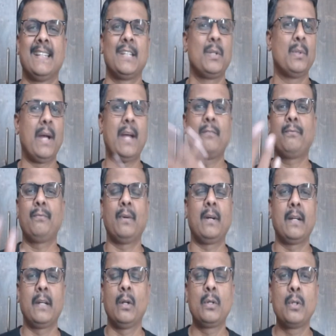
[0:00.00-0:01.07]
you have
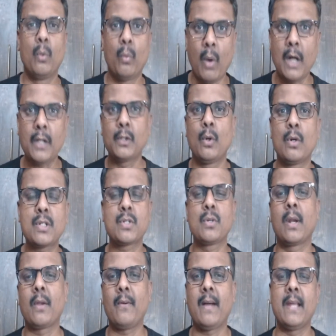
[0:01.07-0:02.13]
you want notes to
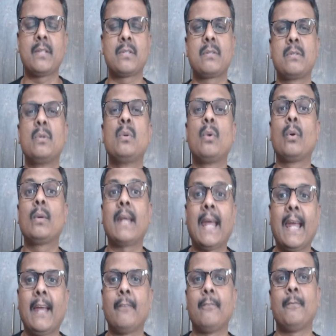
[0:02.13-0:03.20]
revise, you don't
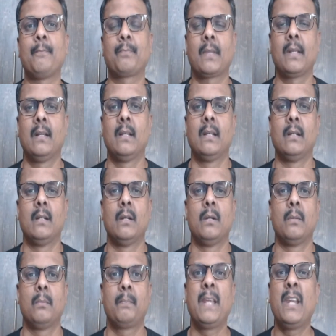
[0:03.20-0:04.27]
have
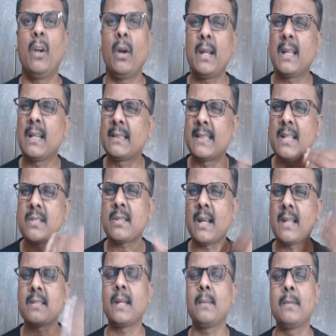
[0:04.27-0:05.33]
periodical tests and
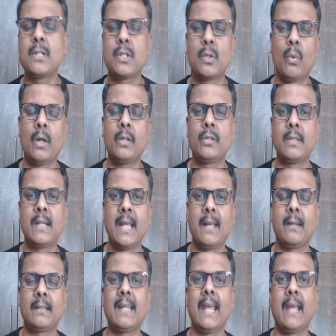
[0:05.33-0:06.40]
assignments you want to
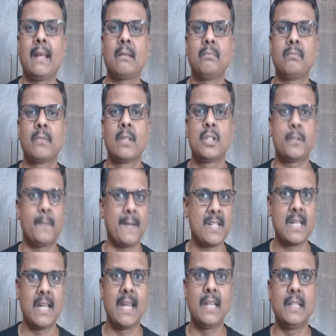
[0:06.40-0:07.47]
take,
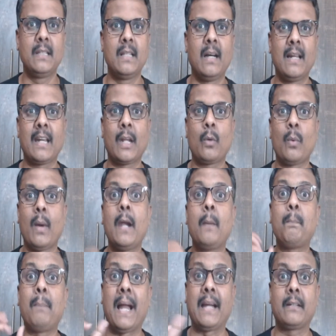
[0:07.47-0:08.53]
especially in the
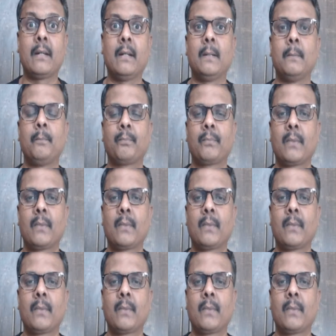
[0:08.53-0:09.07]
required pattern.